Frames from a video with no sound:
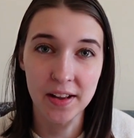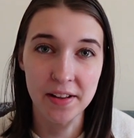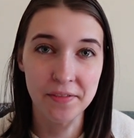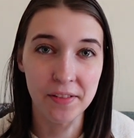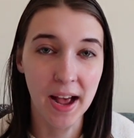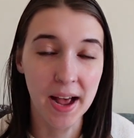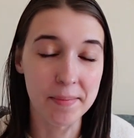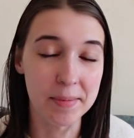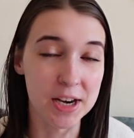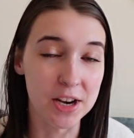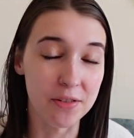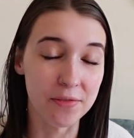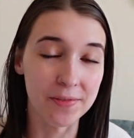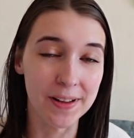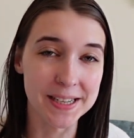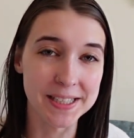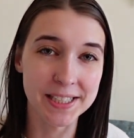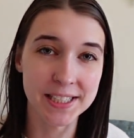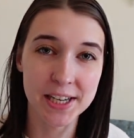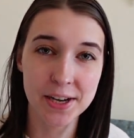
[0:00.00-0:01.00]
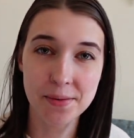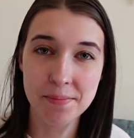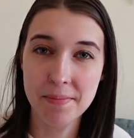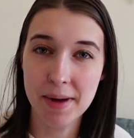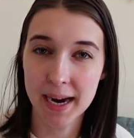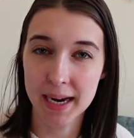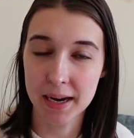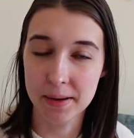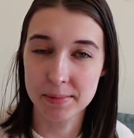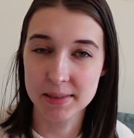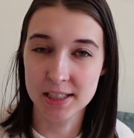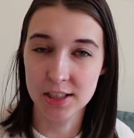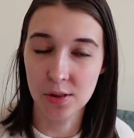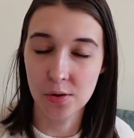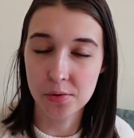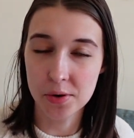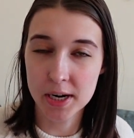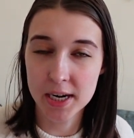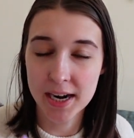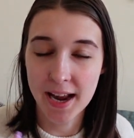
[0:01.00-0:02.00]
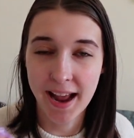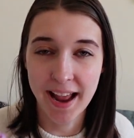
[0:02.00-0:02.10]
If I'm a new face to you, my name is Lauren,